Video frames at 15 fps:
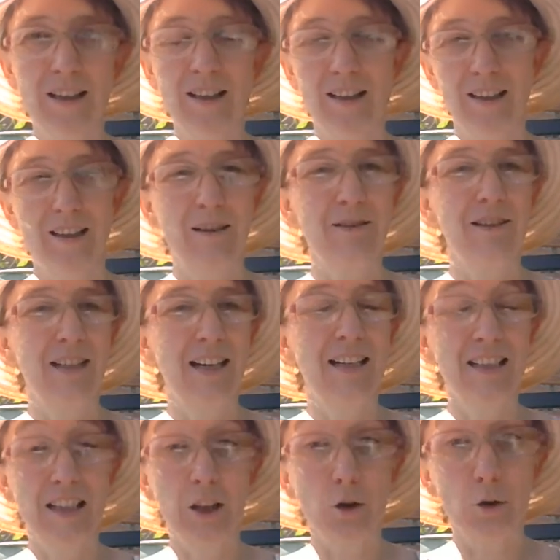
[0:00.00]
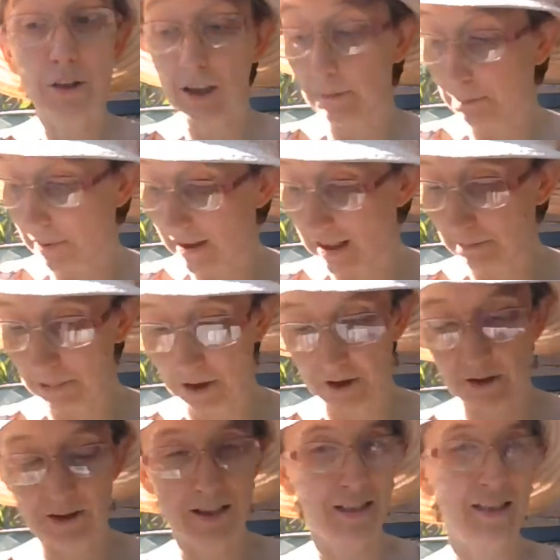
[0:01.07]
And I say it in good company
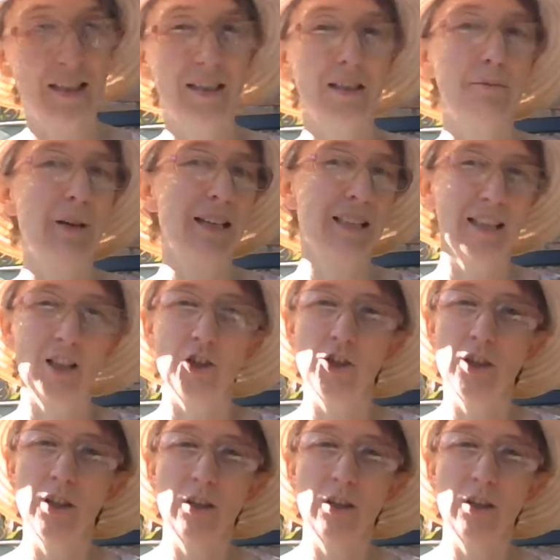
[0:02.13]
because this is the message